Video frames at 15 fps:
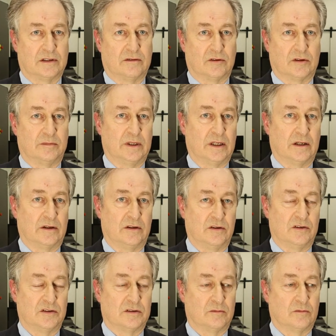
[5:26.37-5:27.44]
level to be able to
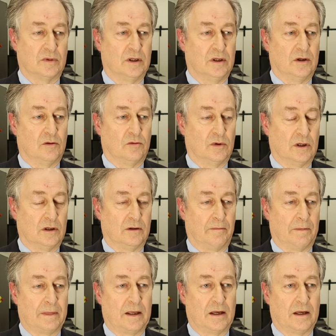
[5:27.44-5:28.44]
use them well.